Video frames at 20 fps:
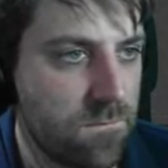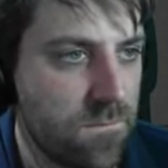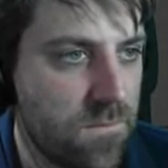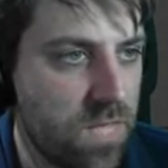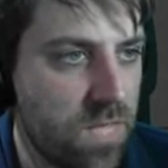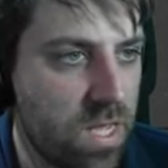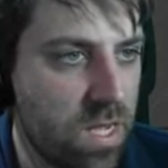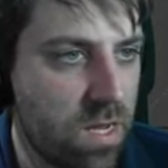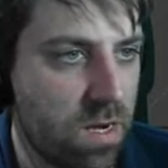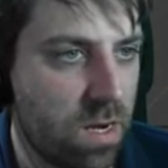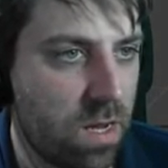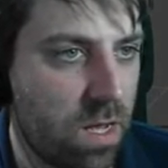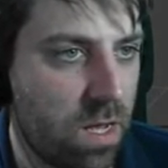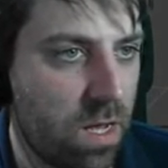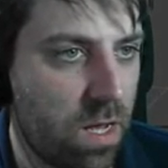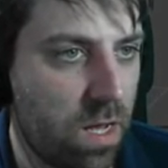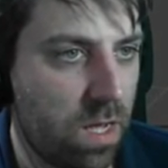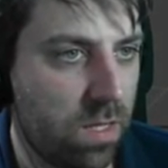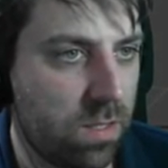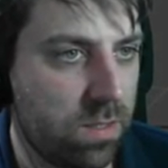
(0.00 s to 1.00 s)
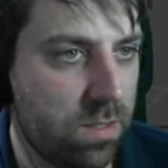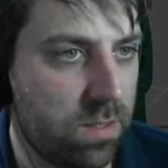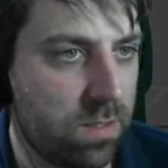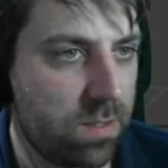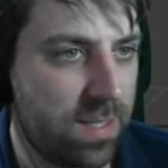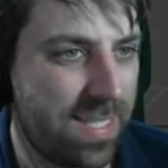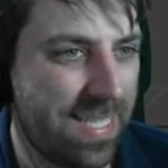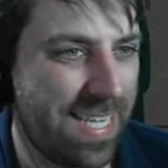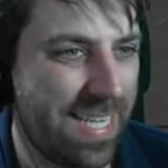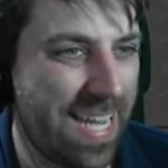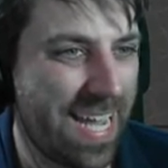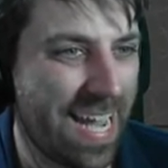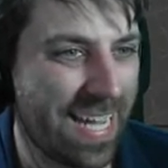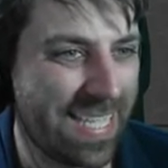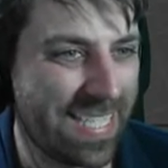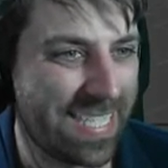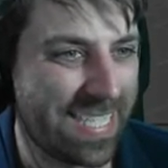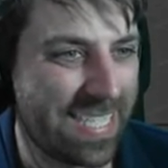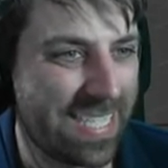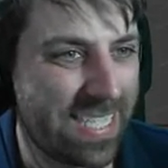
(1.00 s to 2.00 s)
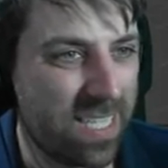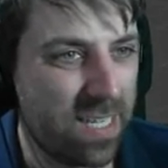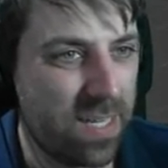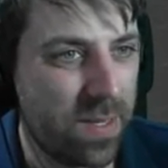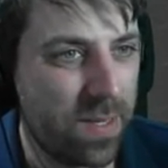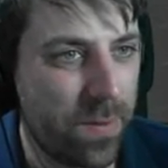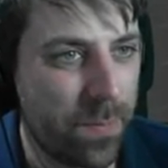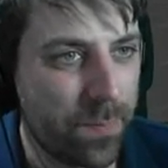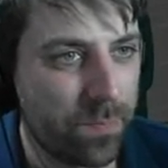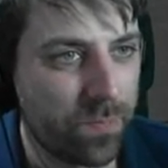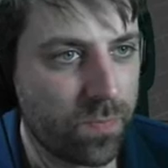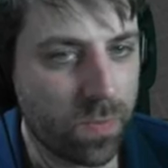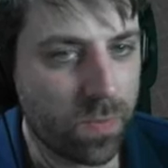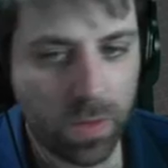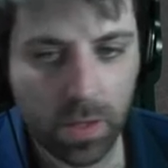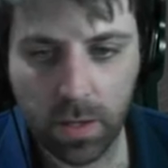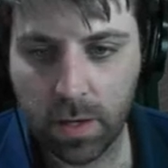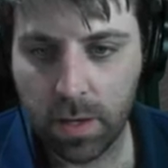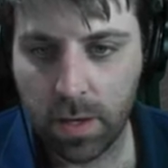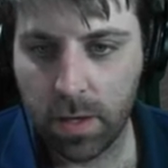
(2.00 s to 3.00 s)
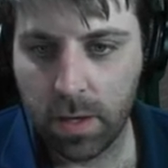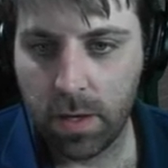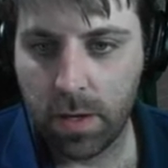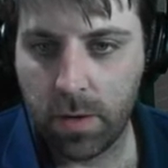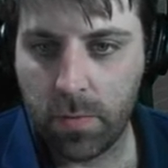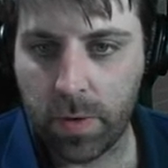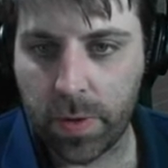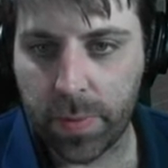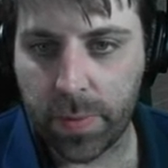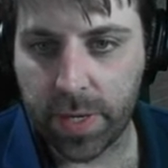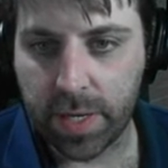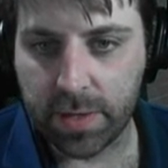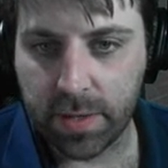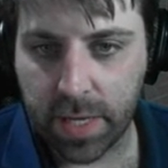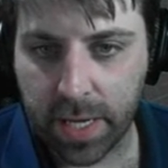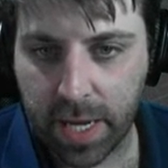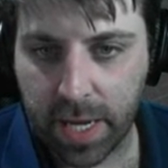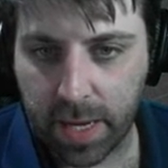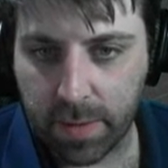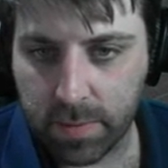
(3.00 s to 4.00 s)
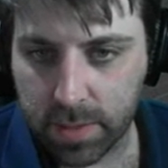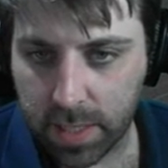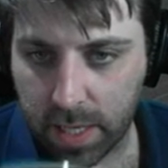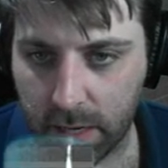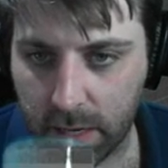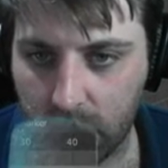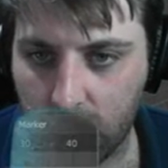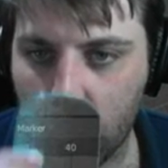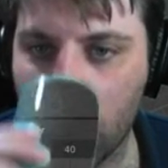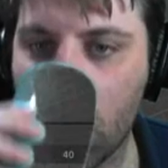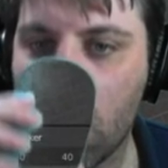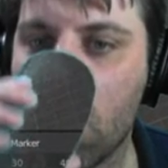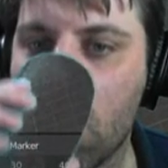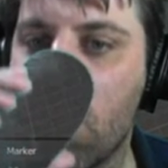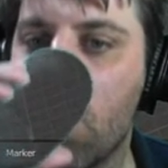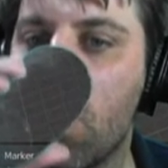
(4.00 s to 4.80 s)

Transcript: Yeah, nice. Nice. What do we got? Okay, Mr. Canada.